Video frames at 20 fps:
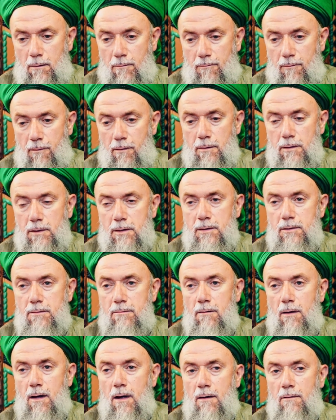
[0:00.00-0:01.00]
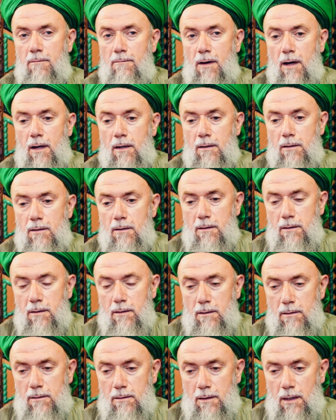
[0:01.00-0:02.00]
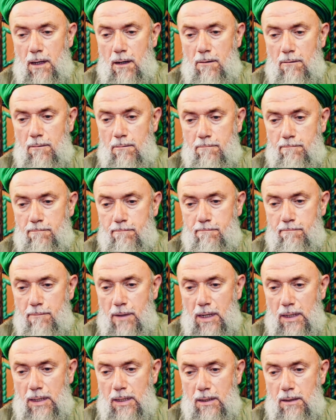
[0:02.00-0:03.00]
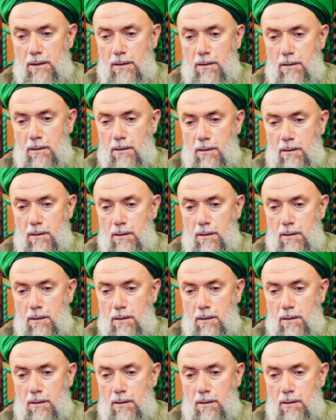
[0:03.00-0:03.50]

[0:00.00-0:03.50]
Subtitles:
For this, we are now making